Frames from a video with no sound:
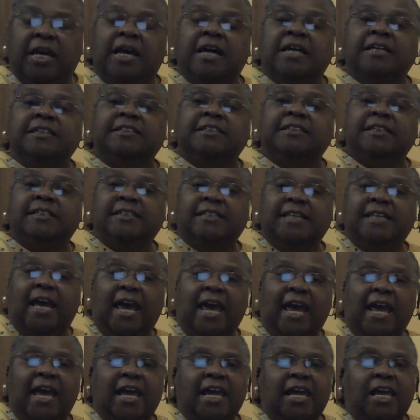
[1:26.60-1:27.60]

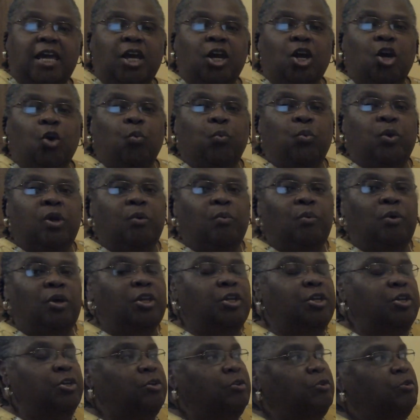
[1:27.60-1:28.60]
Today, we will
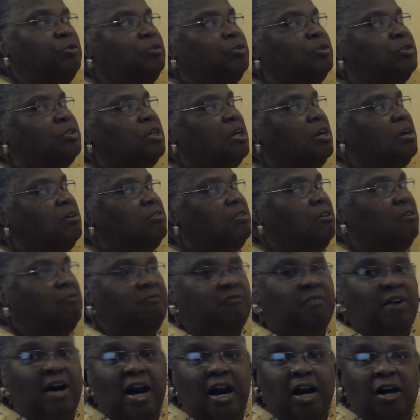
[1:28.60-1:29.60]
use the
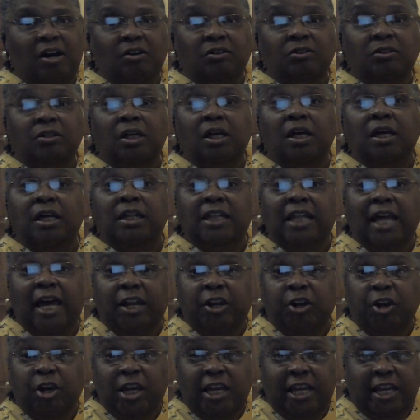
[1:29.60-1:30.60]
vowel
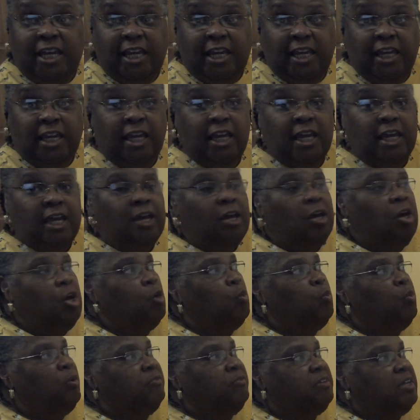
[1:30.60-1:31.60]
letter E
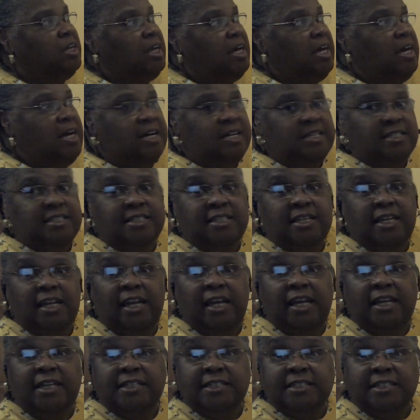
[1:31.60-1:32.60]
with the
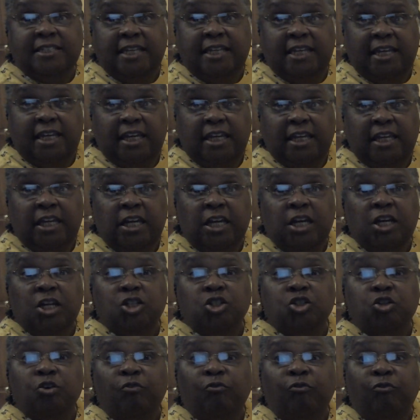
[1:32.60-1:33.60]
consonant T
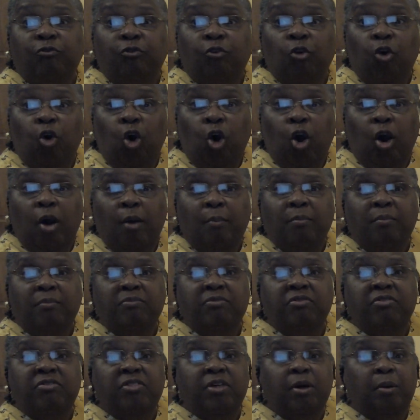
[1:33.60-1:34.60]
to form
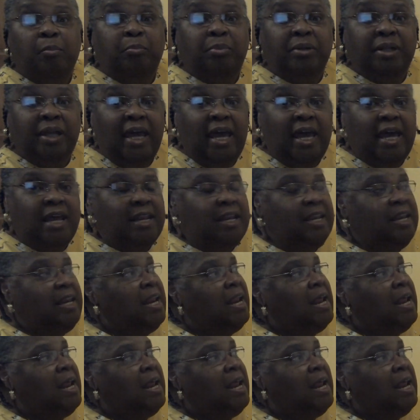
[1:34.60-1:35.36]
the blend